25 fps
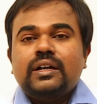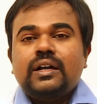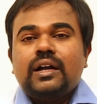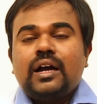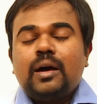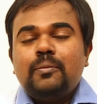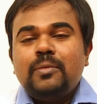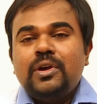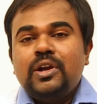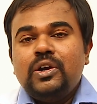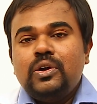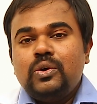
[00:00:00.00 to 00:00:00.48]

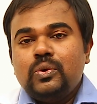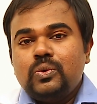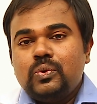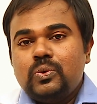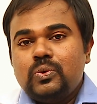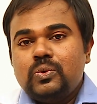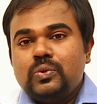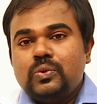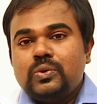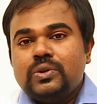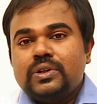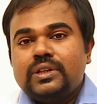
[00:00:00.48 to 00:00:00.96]
Coming
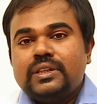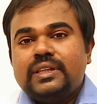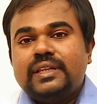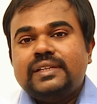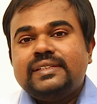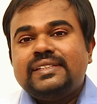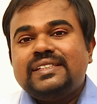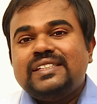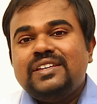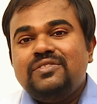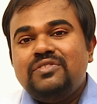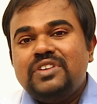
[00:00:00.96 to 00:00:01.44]
to the
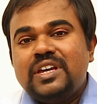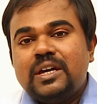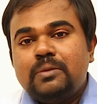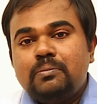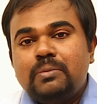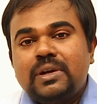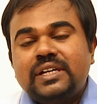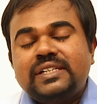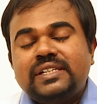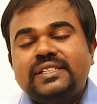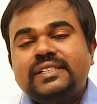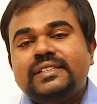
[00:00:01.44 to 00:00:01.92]
severe
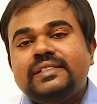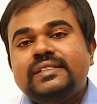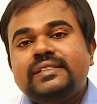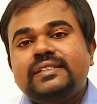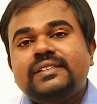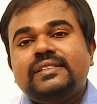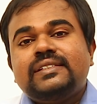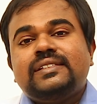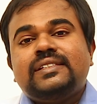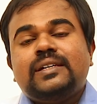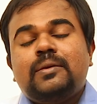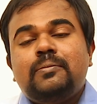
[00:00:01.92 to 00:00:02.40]

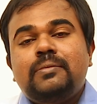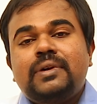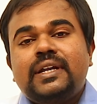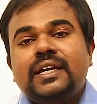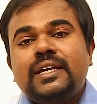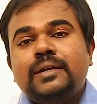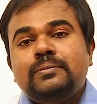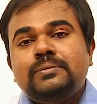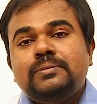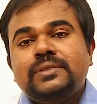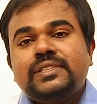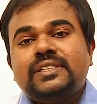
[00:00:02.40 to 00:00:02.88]
patients,
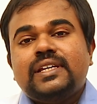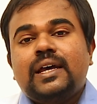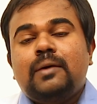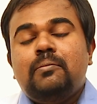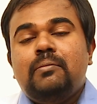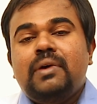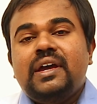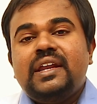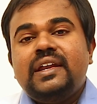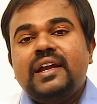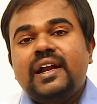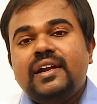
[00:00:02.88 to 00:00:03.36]
sometimes a
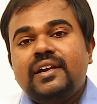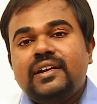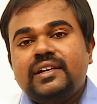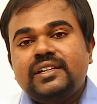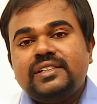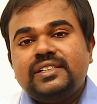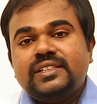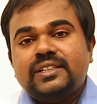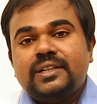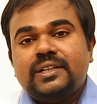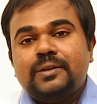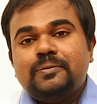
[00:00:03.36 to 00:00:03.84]

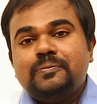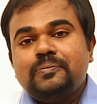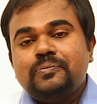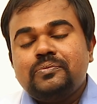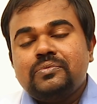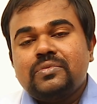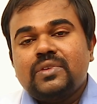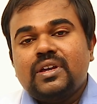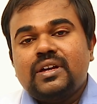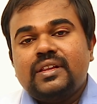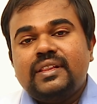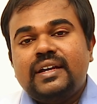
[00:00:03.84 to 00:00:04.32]
bariatrician
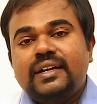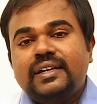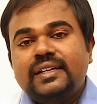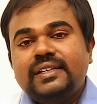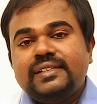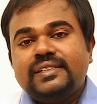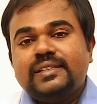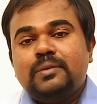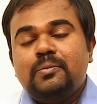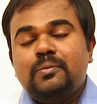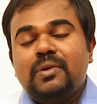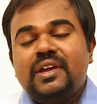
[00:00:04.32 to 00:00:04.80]
that
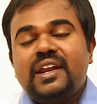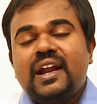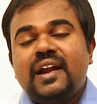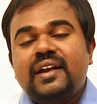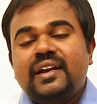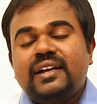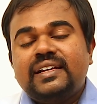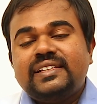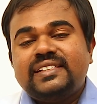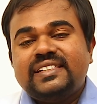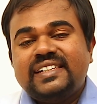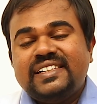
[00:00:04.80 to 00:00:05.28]
is a
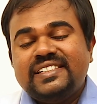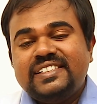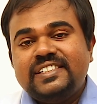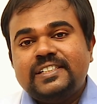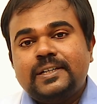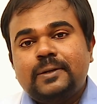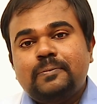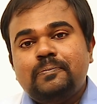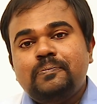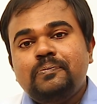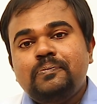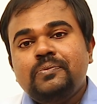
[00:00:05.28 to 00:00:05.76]
bariatric
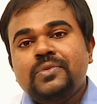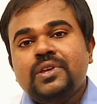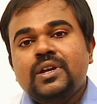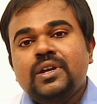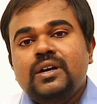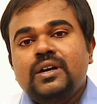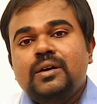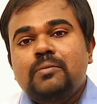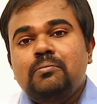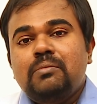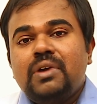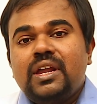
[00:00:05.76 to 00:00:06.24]
surgeon
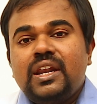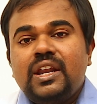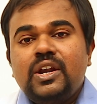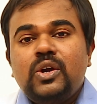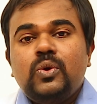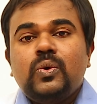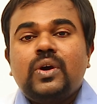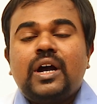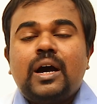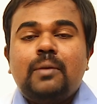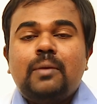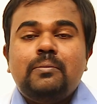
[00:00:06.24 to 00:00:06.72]
may
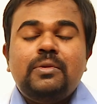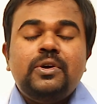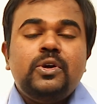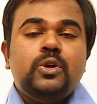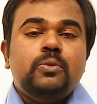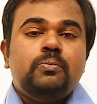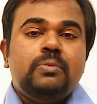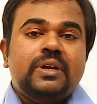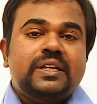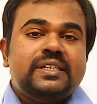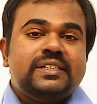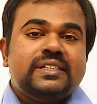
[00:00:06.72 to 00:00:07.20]
need to come
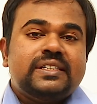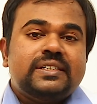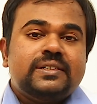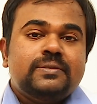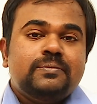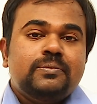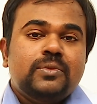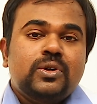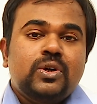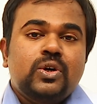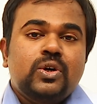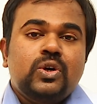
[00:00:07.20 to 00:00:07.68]
into picture
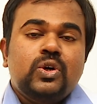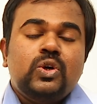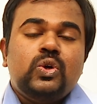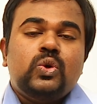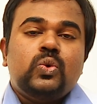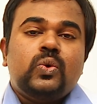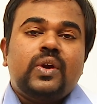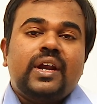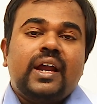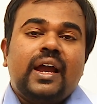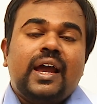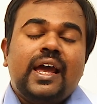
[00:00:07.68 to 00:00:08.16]

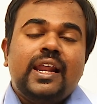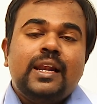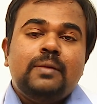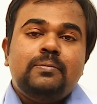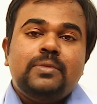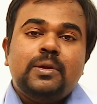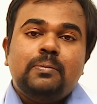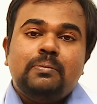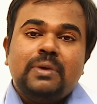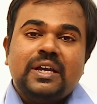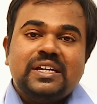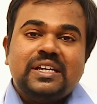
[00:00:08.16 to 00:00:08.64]
to re-
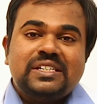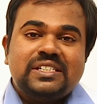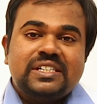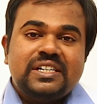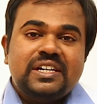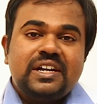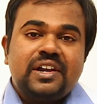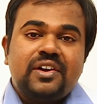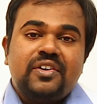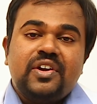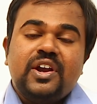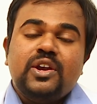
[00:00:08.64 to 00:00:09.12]
help the
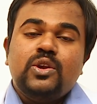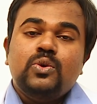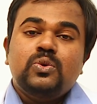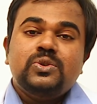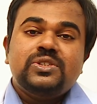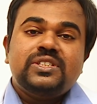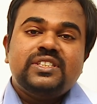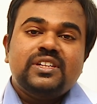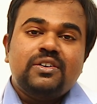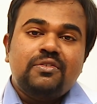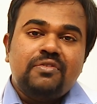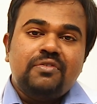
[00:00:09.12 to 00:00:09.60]
patient
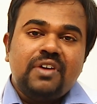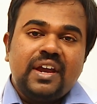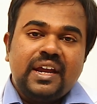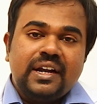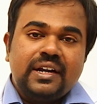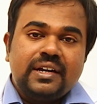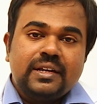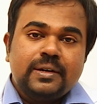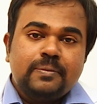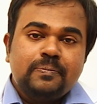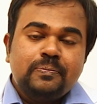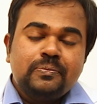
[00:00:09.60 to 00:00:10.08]
reduce the
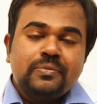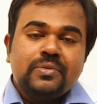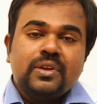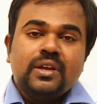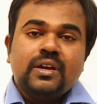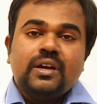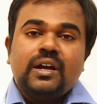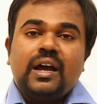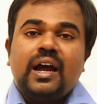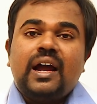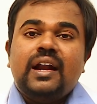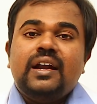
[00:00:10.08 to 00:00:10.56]
weight
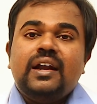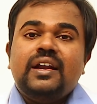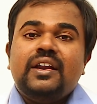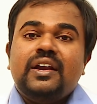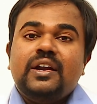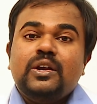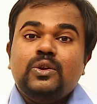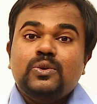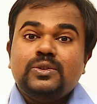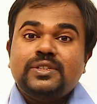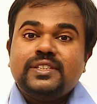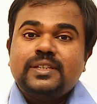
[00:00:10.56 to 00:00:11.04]
and
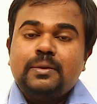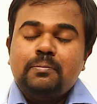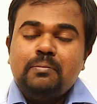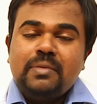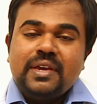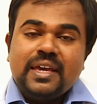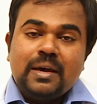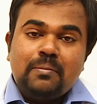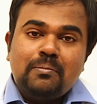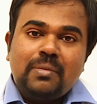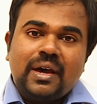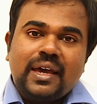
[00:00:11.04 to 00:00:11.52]
reduce the
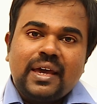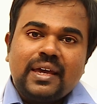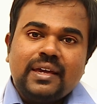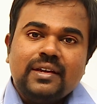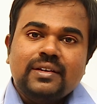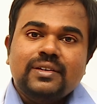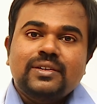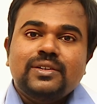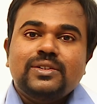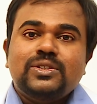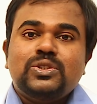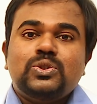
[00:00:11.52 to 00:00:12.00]

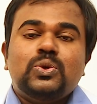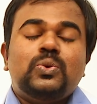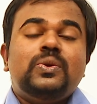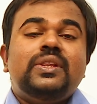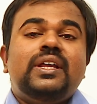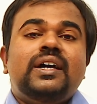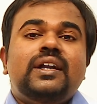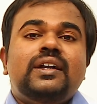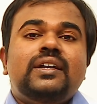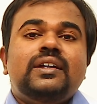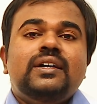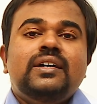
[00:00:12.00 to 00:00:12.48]
BMI so
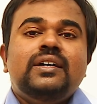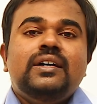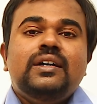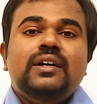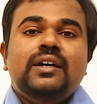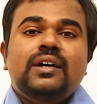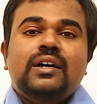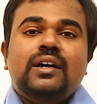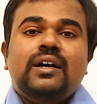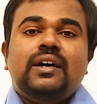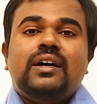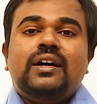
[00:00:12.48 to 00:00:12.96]
that
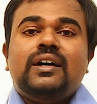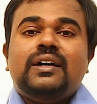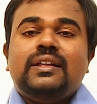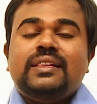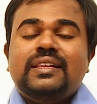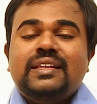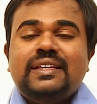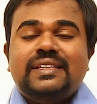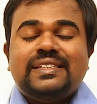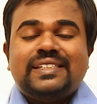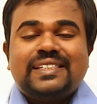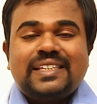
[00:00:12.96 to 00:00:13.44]
uh,
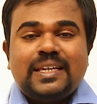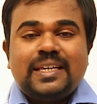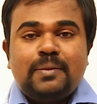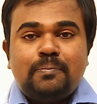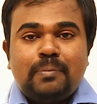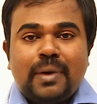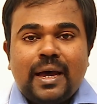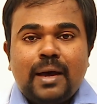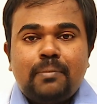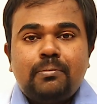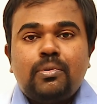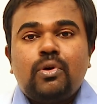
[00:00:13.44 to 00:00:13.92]
the
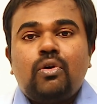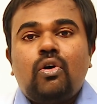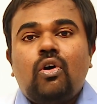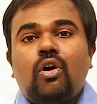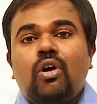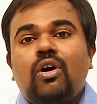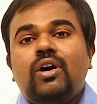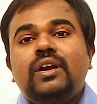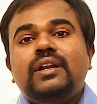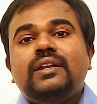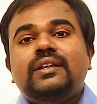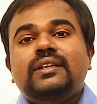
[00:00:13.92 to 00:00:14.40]
CPAP
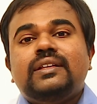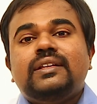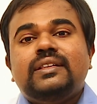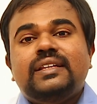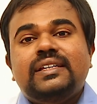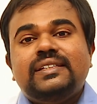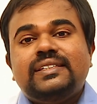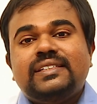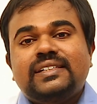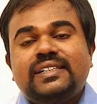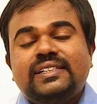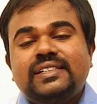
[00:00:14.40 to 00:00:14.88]
or
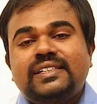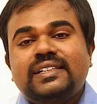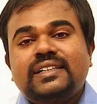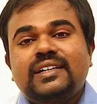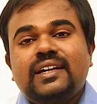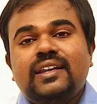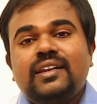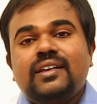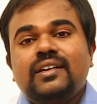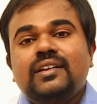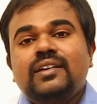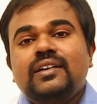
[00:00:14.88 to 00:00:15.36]
the
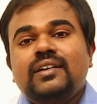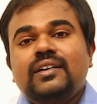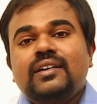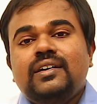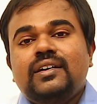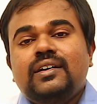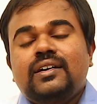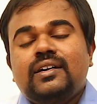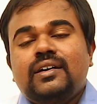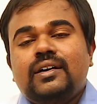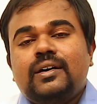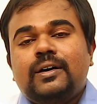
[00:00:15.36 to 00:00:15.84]
surgical
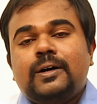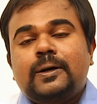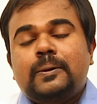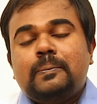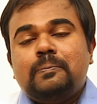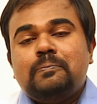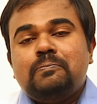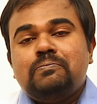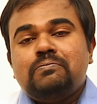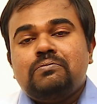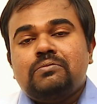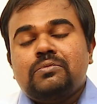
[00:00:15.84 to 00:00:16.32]

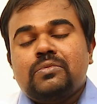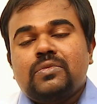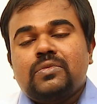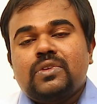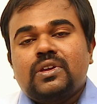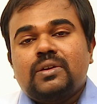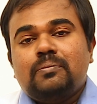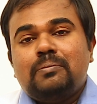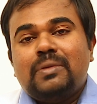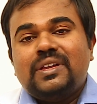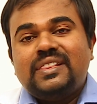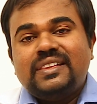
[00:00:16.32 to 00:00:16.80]
um,
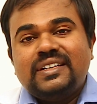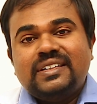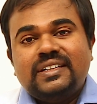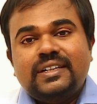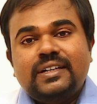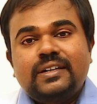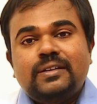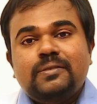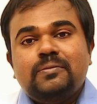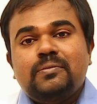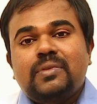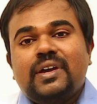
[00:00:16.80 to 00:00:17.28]

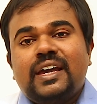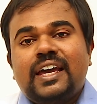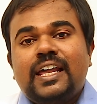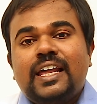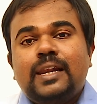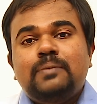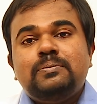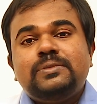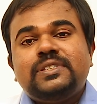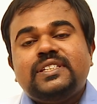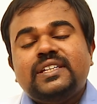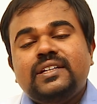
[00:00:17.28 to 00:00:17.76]
method
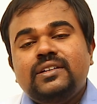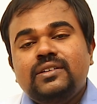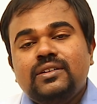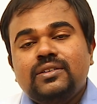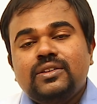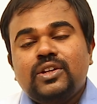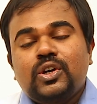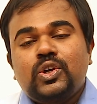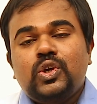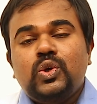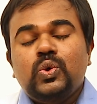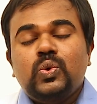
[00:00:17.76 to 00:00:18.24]
helps
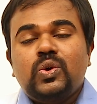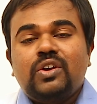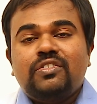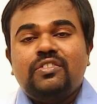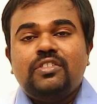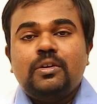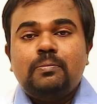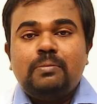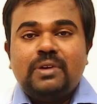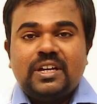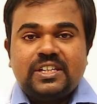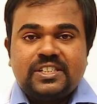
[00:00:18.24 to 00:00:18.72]
in the cure of
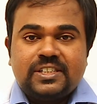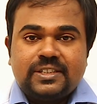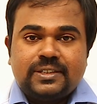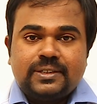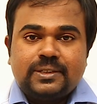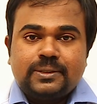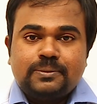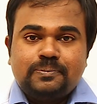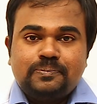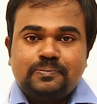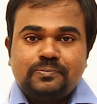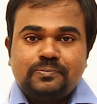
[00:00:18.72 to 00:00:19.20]
the patient.